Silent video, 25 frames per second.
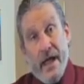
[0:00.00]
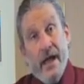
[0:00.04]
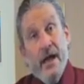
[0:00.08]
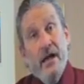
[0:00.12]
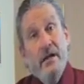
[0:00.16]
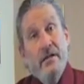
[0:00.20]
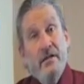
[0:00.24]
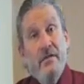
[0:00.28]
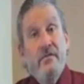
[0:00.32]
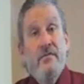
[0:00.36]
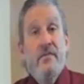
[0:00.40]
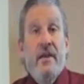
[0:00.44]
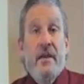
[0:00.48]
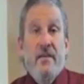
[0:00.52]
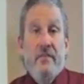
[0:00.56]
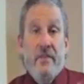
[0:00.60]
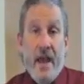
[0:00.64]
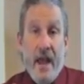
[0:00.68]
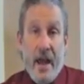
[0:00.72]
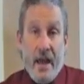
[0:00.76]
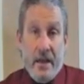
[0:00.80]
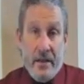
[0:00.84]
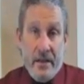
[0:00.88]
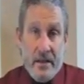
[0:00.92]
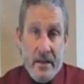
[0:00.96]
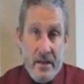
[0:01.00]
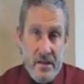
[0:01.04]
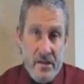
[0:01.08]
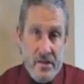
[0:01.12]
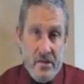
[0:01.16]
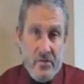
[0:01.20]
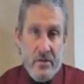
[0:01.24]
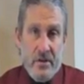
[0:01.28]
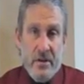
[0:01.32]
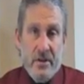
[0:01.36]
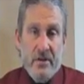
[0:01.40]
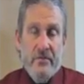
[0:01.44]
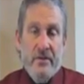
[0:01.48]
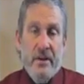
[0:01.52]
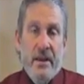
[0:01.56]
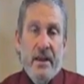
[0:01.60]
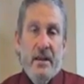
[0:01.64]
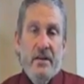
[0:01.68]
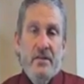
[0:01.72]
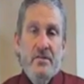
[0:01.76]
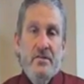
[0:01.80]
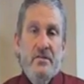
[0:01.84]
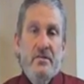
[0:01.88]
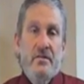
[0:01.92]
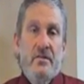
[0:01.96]
And if they've had a history of
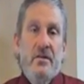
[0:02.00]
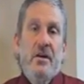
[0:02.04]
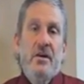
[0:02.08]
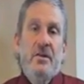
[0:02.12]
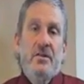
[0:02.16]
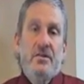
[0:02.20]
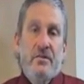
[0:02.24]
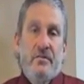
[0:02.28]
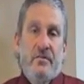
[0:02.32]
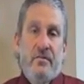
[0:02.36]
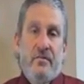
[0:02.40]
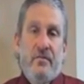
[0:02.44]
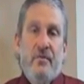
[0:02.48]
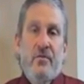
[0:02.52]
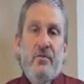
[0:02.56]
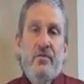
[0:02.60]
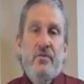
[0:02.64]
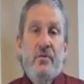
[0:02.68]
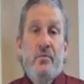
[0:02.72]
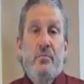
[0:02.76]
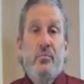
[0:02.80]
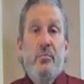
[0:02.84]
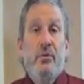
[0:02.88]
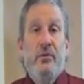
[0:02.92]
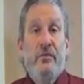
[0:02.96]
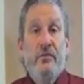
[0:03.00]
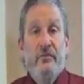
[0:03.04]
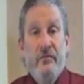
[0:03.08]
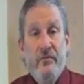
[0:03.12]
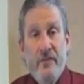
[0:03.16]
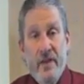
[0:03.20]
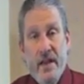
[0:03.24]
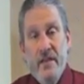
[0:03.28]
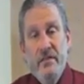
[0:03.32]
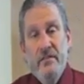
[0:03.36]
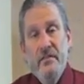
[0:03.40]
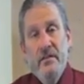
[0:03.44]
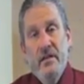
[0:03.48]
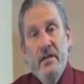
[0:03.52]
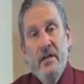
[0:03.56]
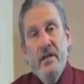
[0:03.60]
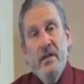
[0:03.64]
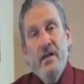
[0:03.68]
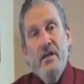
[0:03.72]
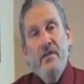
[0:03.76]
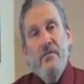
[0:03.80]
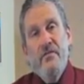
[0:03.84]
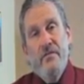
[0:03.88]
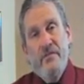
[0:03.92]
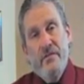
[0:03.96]
cancer, to further prevent
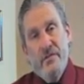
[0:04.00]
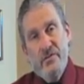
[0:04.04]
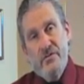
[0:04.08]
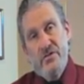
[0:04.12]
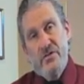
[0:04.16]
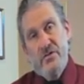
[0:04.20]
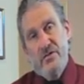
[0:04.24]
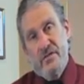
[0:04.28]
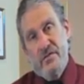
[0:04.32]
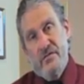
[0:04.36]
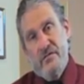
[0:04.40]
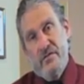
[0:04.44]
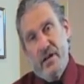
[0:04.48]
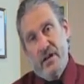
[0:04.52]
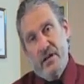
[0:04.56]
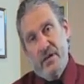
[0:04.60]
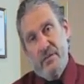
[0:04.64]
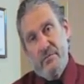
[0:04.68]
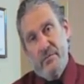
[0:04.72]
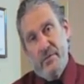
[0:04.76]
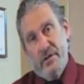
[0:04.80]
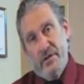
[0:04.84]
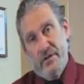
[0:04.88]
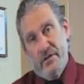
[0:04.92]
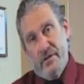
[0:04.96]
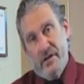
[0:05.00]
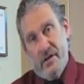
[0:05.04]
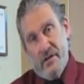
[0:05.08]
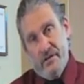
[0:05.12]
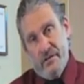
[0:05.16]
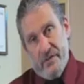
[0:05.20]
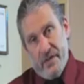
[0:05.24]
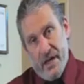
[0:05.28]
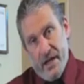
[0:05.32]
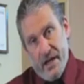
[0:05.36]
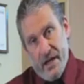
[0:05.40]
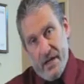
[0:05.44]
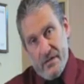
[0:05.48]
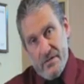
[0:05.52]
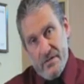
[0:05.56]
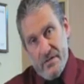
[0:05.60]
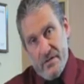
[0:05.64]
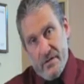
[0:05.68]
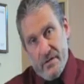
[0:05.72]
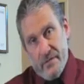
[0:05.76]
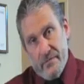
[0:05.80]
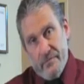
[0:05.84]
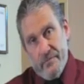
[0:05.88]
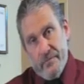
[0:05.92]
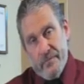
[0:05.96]
future development of
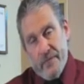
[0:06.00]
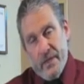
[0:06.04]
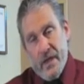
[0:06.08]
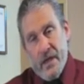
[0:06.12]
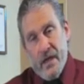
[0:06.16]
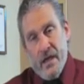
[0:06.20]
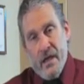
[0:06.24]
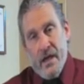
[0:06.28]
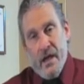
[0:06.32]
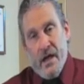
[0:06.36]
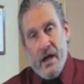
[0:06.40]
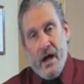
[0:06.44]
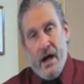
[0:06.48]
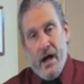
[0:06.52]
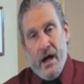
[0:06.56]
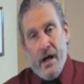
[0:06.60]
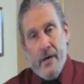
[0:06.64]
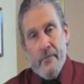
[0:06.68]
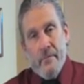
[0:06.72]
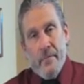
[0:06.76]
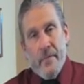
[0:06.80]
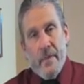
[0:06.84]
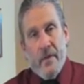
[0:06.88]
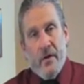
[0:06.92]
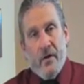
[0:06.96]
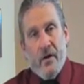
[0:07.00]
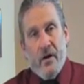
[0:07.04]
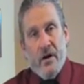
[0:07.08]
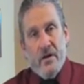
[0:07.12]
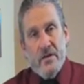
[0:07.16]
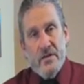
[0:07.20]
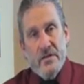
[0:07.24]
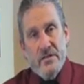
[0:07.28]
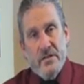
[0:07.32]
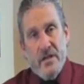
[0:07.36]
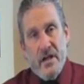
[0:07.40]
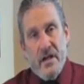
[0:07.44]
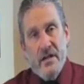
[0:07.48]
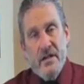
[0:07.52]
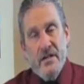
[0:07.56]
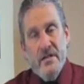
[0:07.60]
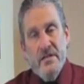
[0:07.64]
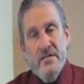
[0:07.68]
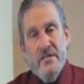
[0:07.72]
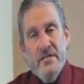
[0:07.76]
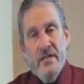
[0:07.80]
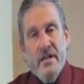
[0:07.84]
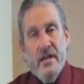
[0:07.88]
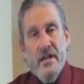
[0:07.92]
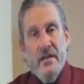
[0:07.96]
cancer. There are
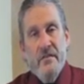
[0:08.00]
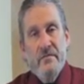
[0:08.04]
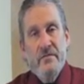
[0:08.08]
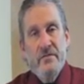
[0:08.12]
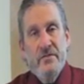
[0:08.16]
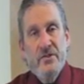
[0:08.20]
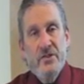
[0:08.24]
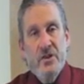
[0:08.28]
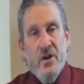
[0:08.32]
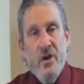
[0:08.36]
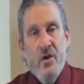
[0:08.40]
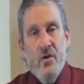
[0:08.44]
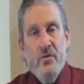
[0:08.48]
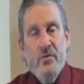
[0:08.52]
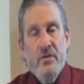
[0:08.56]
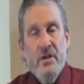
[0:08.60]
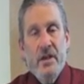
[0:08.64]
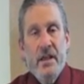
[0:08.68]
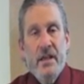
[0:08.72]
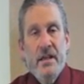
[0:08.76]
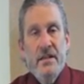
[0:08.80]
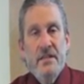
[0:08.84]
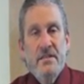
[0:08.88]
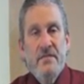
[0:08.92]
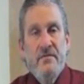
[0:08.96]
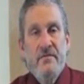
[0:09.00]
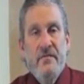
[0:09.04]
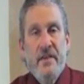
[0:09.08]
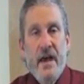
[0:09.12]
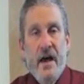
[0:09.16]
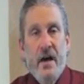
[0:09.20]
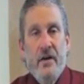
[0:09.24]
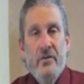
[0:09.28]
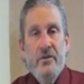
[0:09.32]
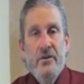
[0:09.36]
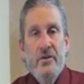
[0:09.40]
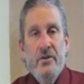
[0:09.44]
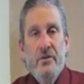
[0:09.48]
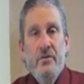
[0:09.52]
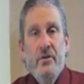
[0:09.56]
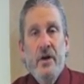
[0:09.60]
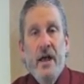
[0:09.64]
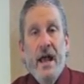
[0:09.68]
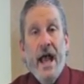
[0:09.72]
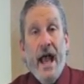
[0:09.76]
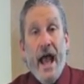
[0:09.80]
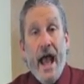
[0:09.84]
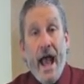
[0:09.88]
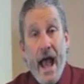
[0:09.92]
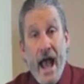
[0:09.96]
studies that have shown its
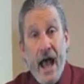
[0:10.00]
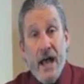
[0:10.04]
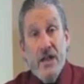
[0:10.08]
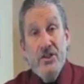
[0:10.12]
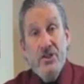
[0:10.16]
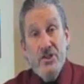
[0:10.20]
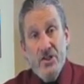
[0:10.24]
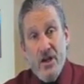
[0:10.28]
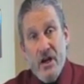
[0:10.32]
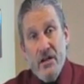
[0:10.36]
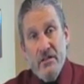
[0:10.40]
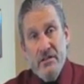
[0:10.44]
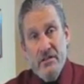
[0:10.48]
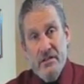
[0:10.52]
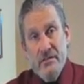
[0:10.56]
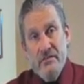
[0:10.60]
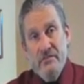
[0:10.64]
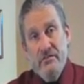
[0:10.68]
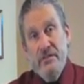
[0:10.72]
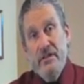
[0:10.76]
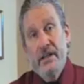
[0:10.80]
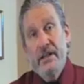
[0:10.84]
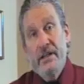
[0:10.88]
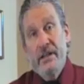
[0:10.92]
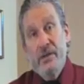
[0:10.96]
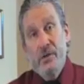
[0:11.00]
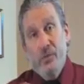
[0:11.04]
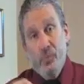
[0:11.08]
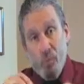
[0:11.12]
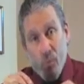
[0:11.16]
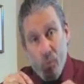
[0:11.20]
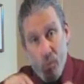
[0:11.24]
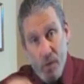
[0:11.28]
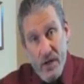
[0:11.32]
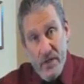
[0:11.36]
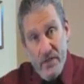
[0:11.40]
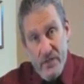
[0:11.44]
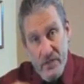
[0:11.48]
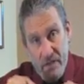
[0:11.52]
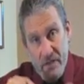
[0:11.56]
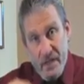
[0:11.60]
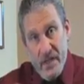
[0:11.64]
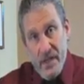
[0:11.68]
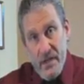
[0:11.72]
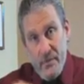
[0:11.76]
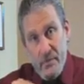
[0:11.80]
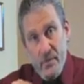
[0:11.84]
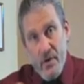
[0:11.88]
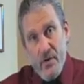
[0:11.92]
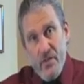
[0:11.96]
value adjunctively
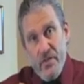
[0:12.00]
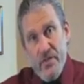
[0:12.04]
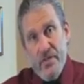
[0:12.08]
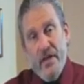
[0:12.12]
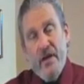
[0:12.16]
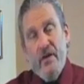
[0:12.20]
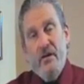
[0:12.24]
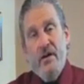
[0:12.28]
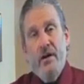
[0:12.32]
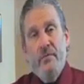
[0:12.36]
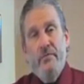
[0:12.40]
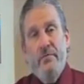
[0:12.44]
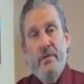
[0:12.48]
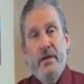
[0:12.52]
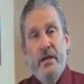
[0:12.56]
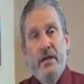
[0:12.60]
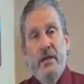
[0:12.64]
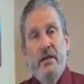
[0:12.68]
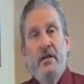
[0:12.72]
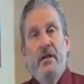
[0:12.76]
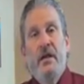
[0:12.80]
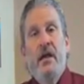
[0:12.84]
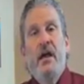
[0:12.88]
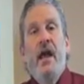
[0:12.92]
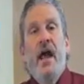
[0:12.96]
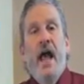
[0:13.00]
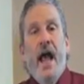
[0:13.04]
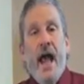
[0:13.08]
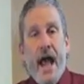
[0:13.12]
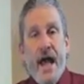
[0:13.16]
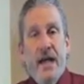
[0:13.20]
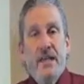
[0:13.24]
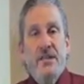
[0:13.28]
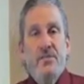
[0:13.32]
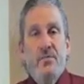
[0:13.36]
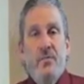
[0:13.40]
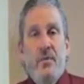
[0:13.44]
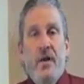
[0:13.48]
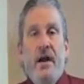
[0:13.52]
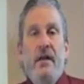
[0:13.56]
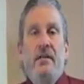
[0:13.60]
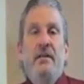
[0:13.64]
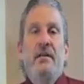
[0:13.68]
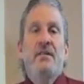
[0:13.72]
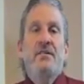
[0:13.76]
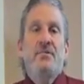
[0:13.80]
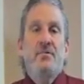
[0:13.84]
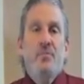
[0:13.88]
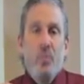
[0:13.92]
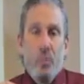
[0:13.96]
with chemotherapy, as
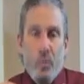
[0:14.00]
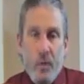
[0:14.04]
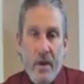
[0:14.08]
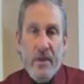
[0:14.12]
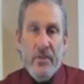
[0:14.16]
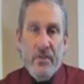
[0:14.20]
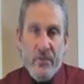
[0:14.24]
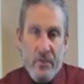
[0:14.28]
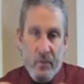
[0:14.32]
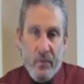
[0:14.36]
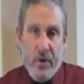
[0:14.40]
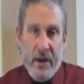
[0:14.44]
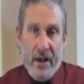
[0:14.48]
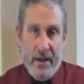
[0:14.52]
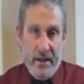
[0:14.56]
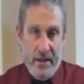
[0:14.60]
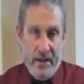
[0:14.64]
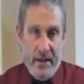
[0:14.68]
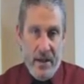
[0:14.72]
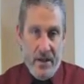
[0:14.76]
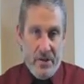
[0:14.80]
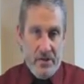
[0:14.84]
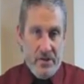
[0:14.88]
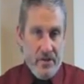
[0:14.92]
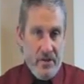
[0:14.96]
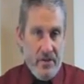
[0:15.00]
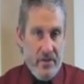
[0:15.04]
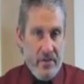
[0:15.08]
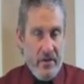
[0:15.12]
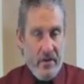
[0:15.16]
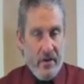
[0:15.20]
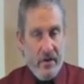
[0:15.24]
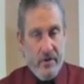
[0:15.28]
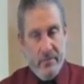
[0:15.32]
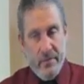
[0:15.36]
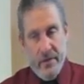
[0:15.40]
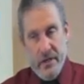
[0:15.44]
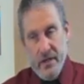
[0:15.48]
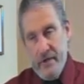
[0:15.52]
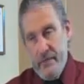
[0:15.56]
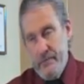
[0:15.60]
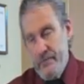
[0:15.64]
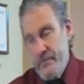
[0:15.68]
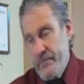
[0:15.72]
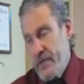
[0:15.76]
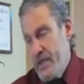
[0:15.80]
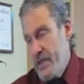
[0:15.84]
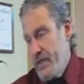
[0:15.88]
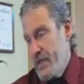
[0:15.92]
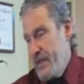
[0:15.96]
well as with radiation therapy.